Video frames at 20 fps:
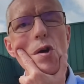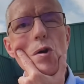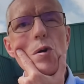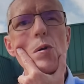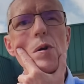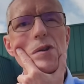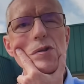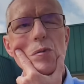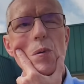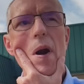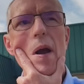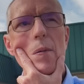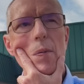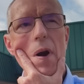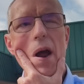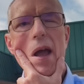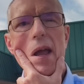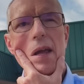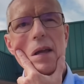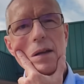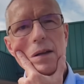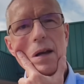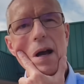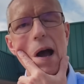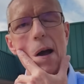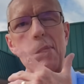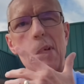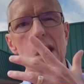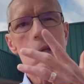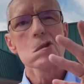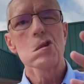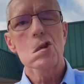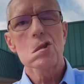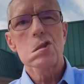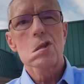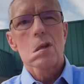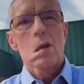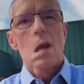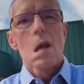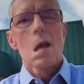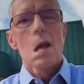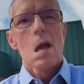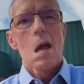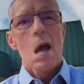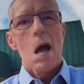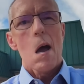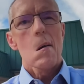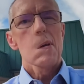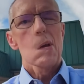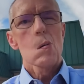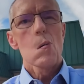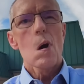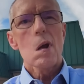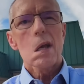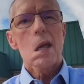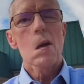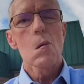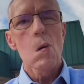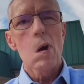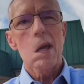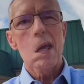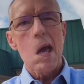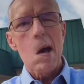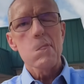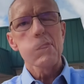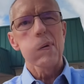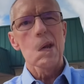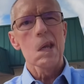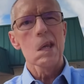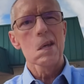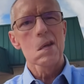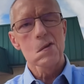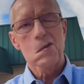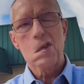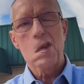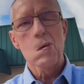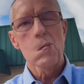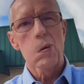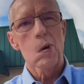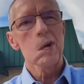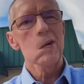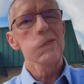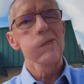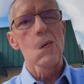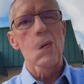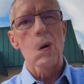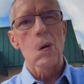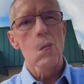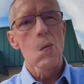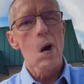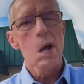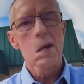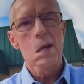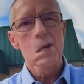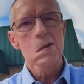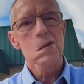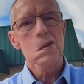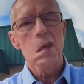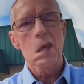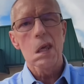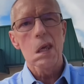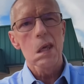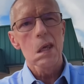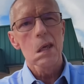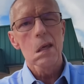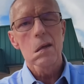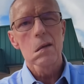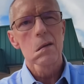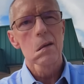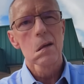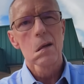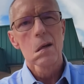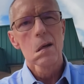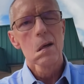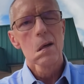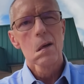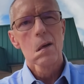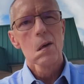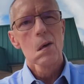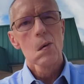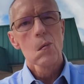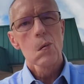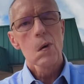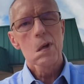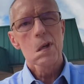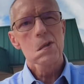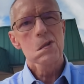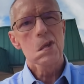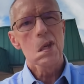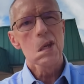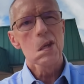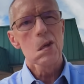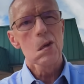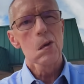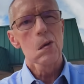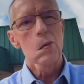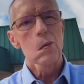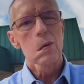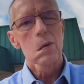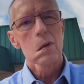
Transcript: Who is Ray Ray? I mean, what company does he work for? What does he do?